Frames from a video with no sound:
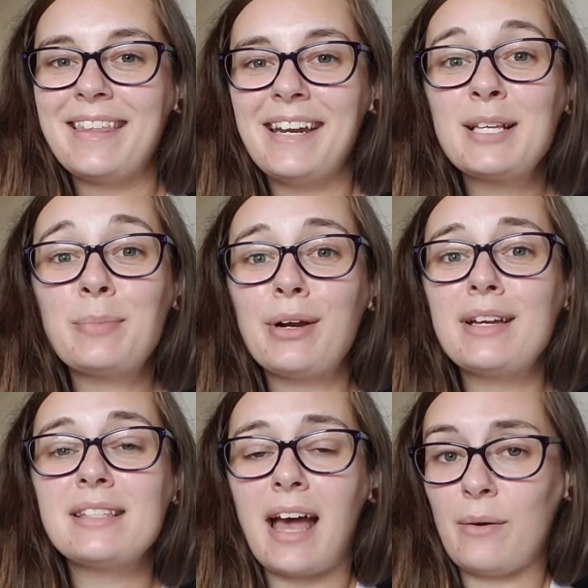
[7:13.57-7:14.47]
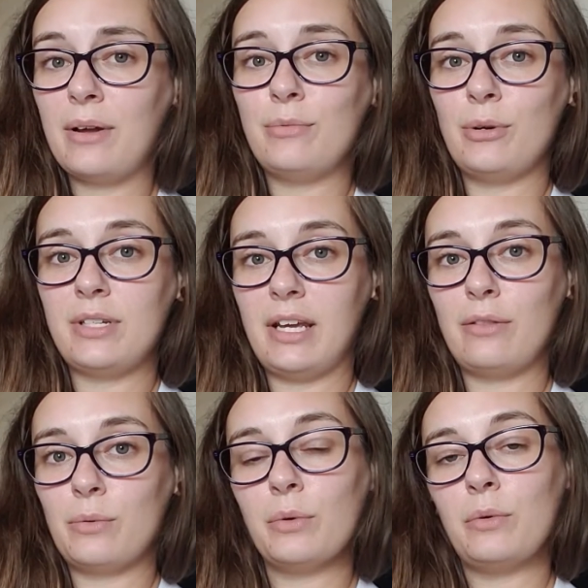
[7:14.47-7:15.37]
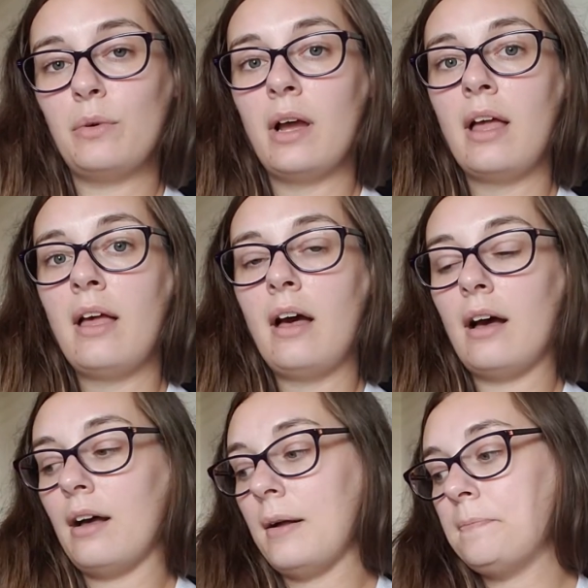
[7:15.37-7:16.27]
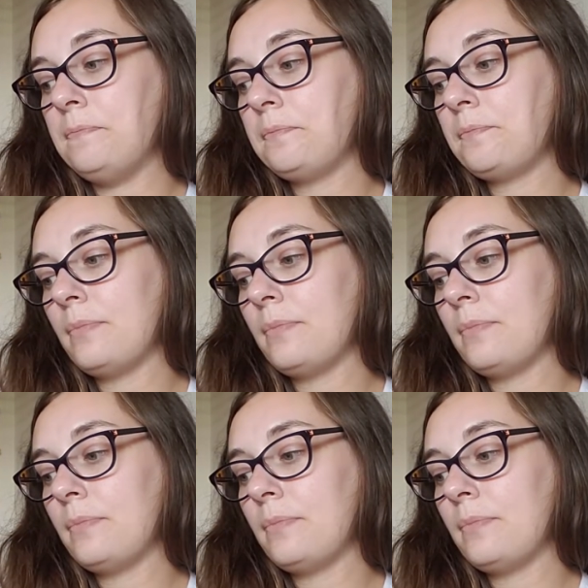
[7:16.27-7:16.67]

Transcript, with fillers: The next part is how I rotate through um,